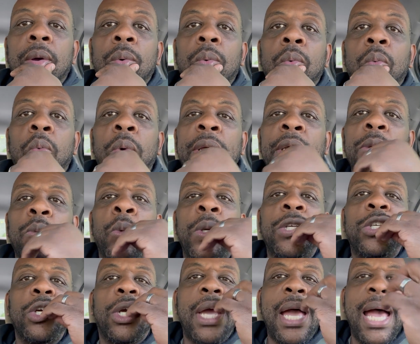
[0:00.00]
we
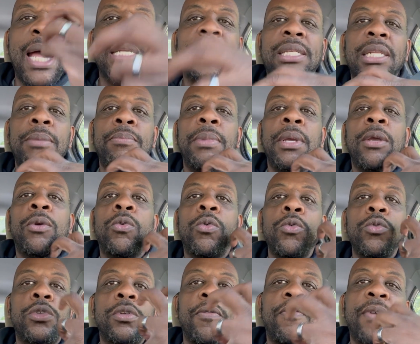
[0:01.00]
should constantly be
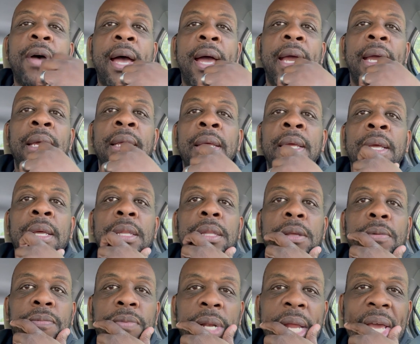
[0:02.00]
crucifying
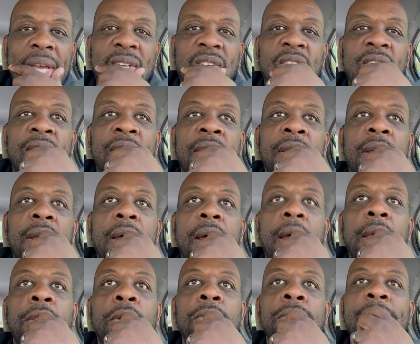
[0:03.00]
the flesh.
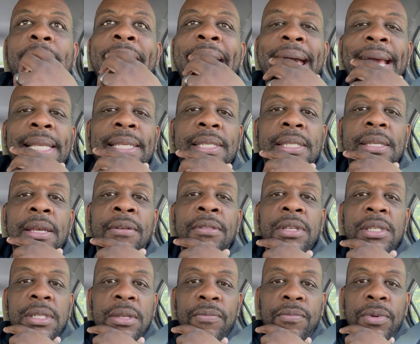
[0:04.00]
Those acts of the
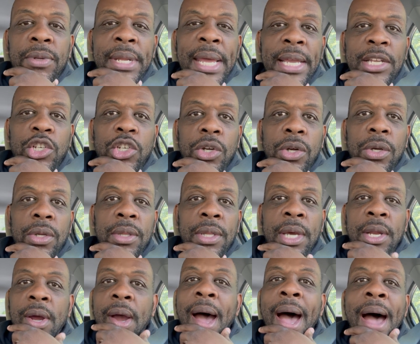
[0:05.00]
sinful nature
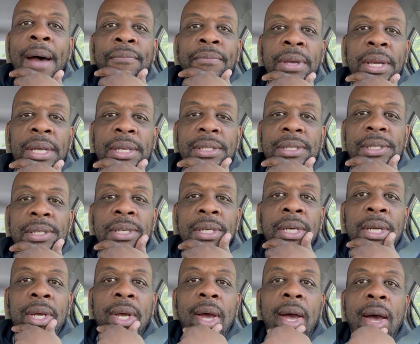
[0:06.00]
that are obvious
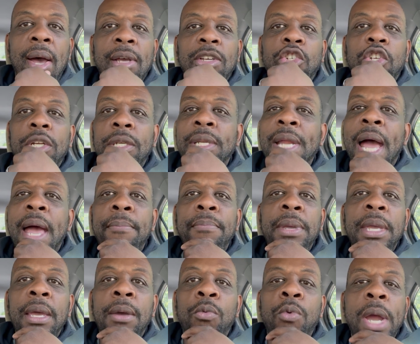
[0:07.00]
should not
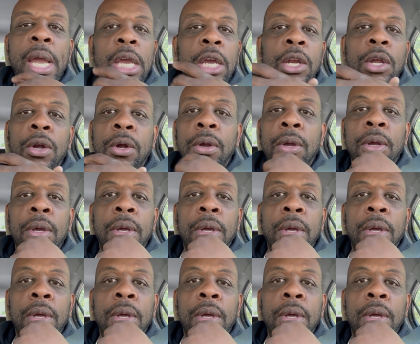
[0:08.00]
be a regular